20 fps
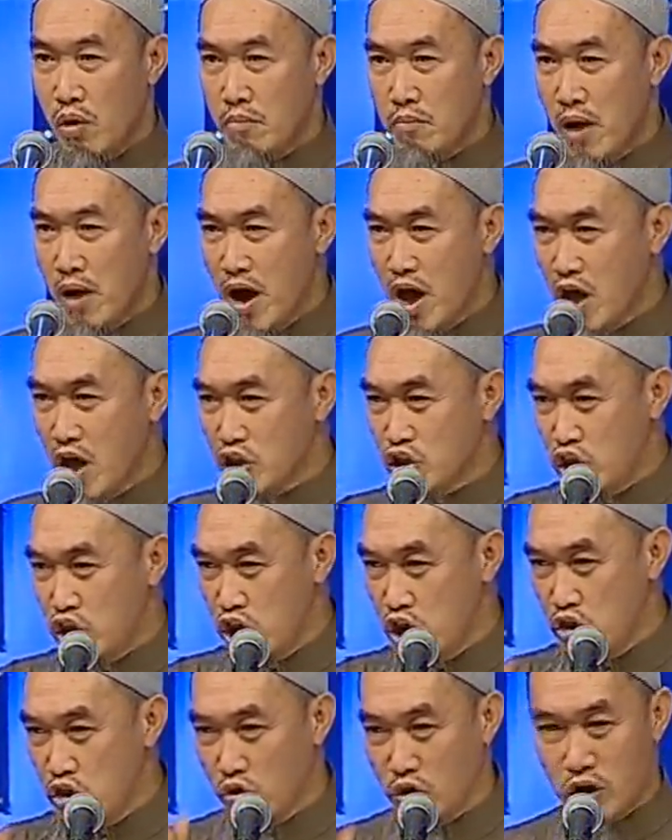Wa ma
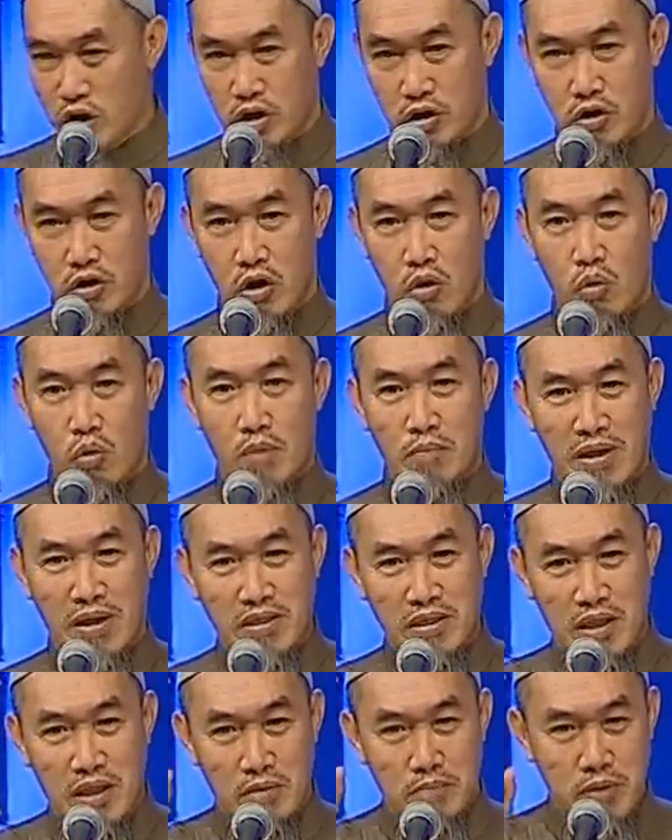deenuk. Wa
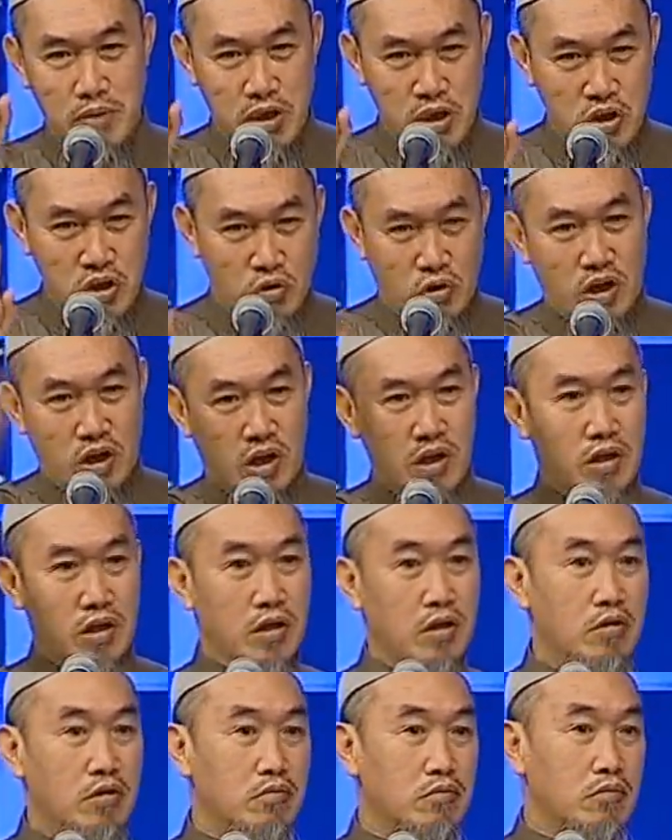man nabiyuk.
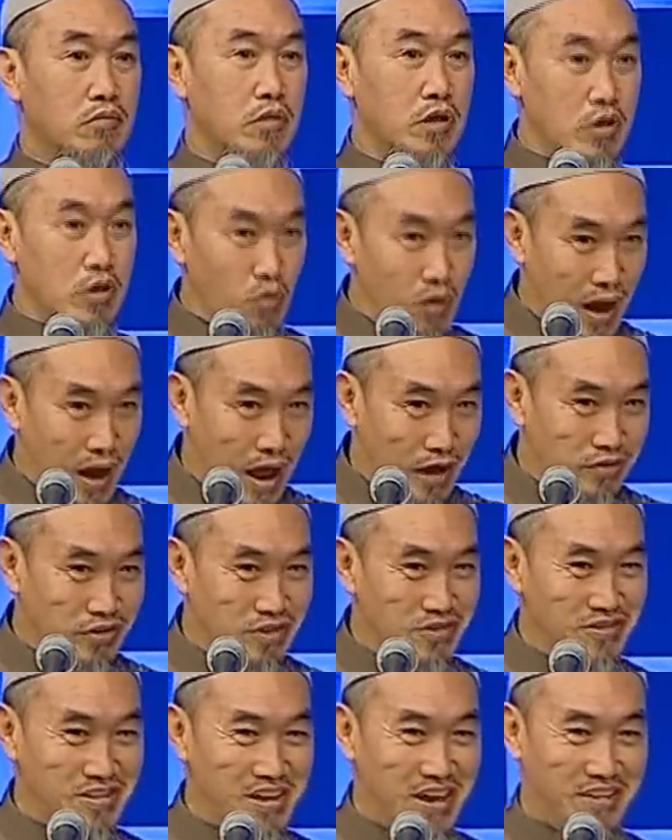He will
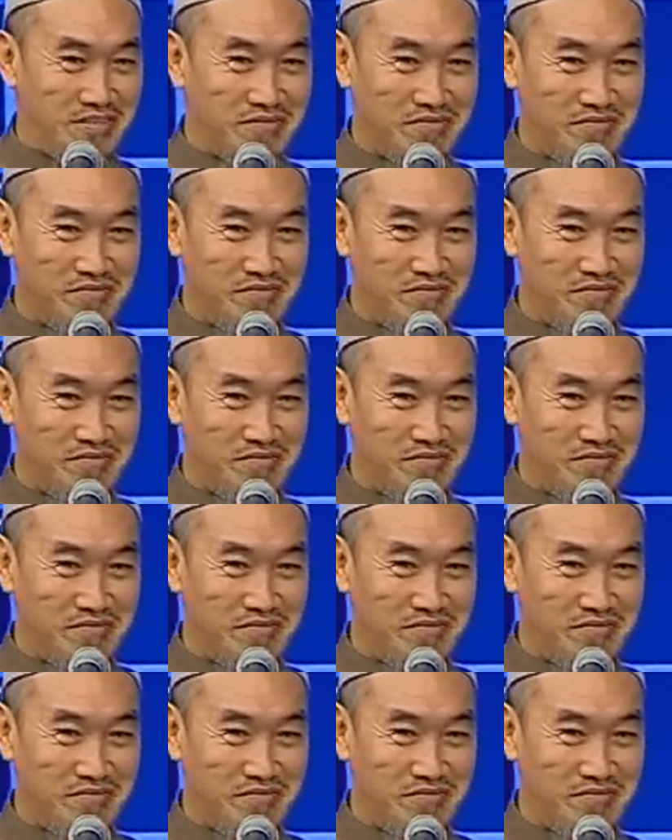ask you